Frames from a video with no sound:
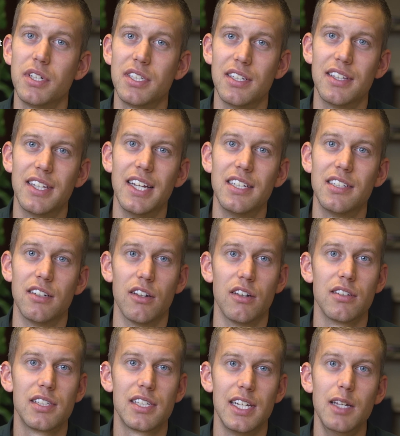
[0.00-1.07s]
presentation
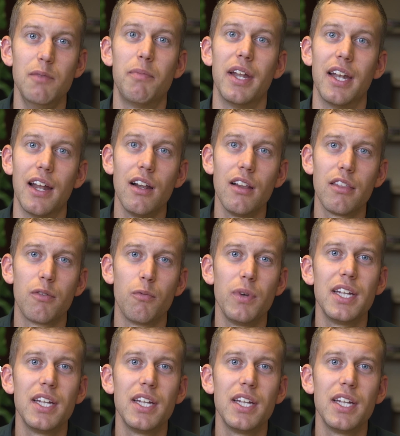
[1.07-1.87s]
on sleep and health,